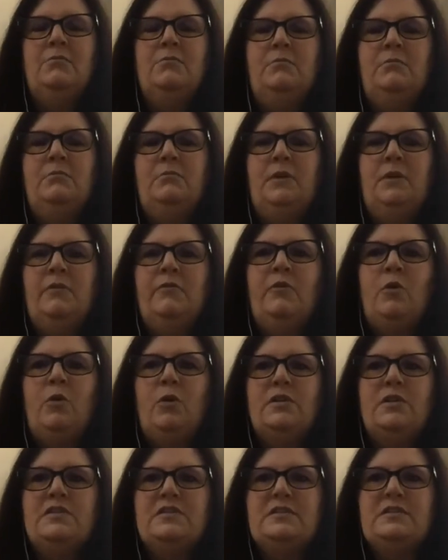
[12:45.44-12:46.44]
of
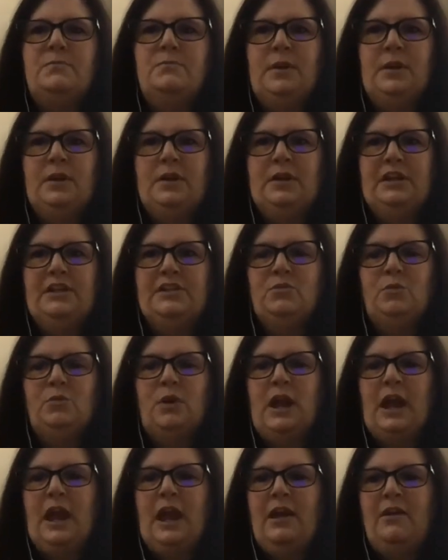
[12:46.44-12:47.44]
course, building to where
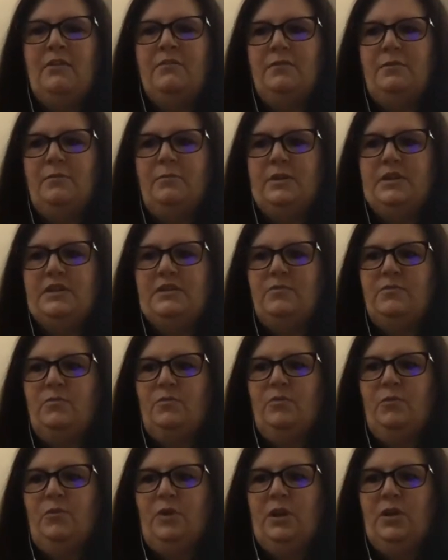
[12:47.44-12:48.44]
I have
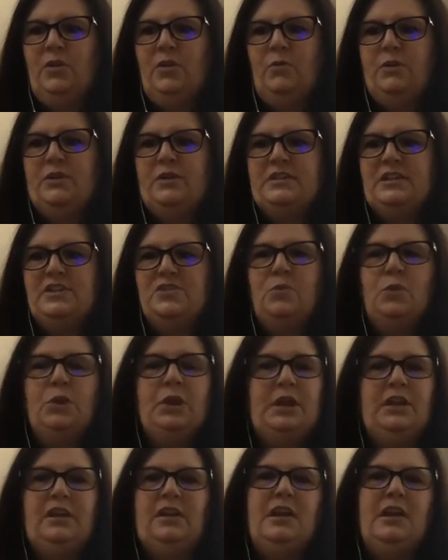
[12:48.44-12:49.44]
residual
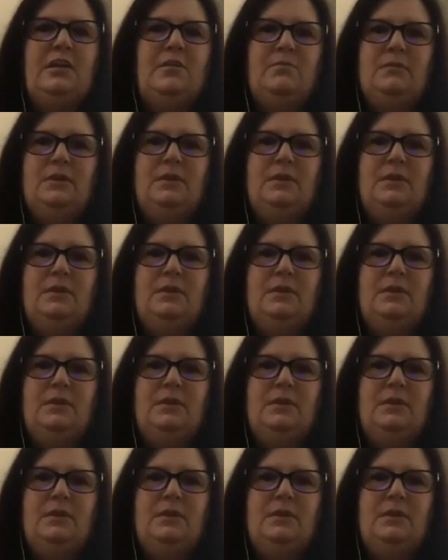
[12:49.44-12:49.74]
income,